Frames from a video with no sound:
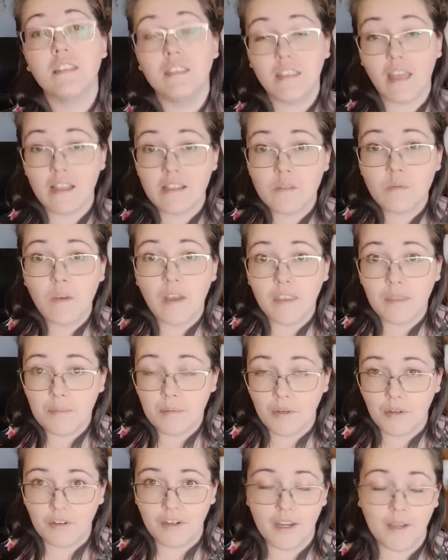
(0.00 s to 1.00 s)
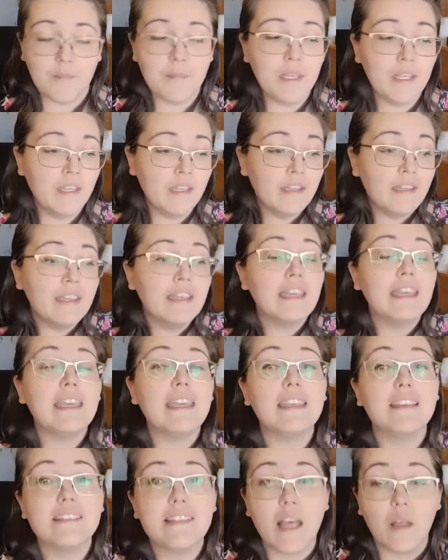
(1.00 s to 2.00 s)
That's why the program
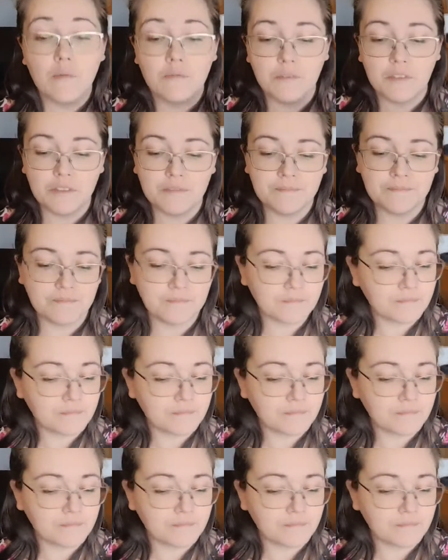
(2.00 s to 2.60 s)
is helpful.